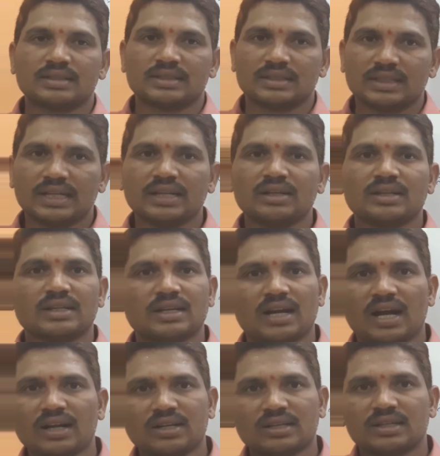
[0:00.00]
Then
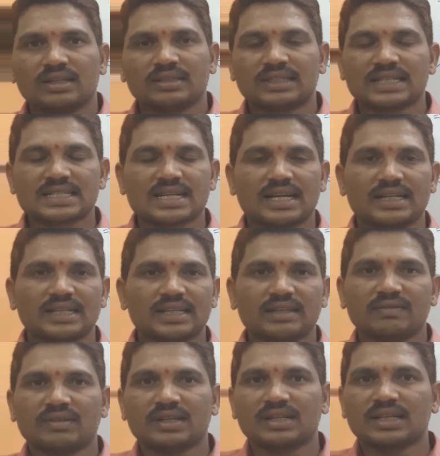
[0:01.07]
not the static
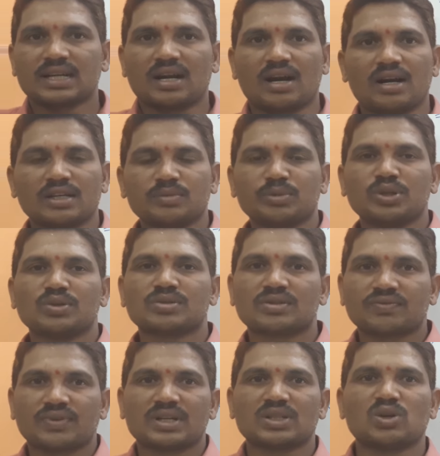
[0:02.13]
keyword can't be
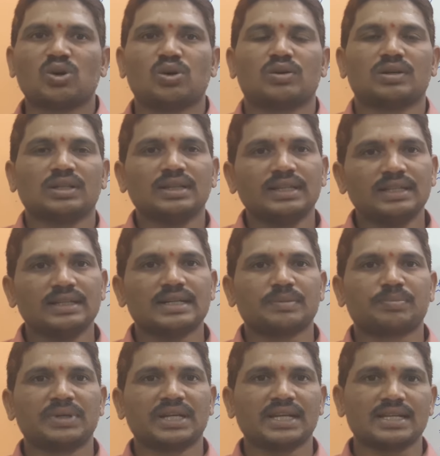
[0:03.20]
used for all the
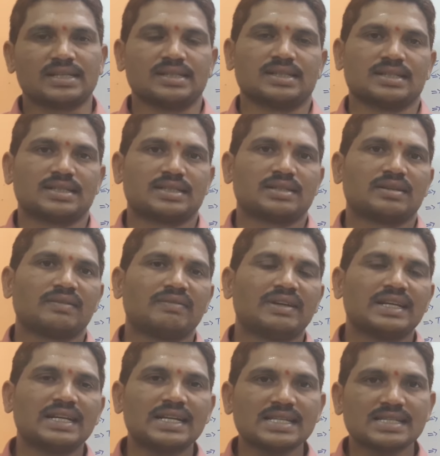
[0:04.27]
applications.
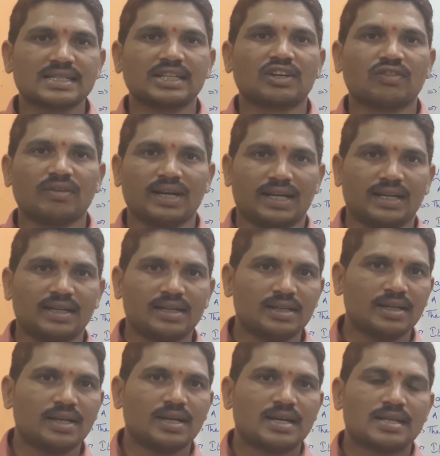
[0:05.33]
When it is
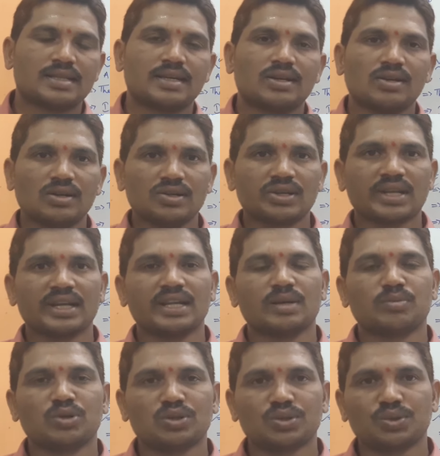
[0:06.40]
required, then only you can
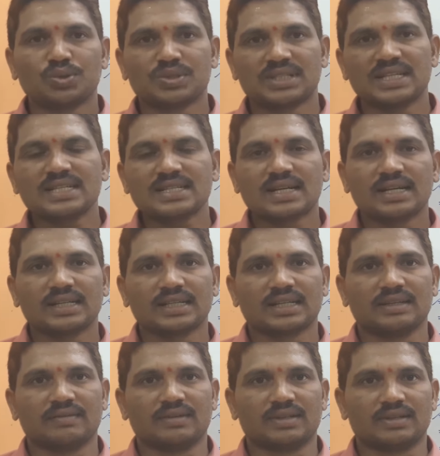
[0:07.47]
able to use the static
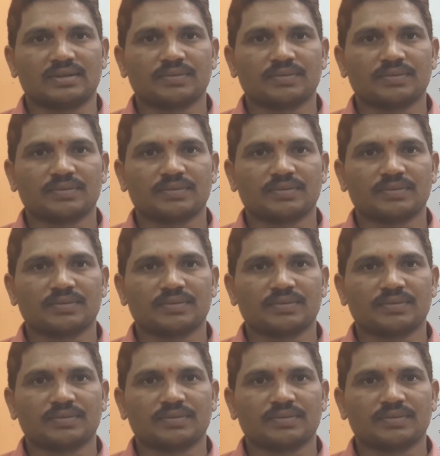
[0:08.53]
keyword.